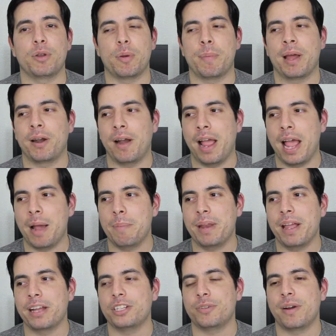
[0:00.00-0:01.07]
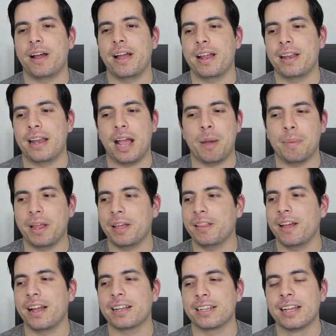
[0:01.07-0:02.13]
no matter how many I tried and how many I
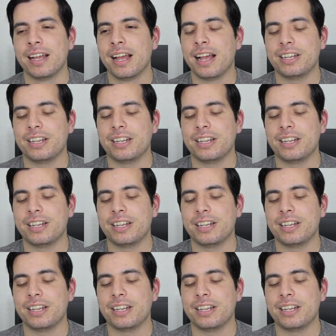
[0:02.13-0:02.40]
liked.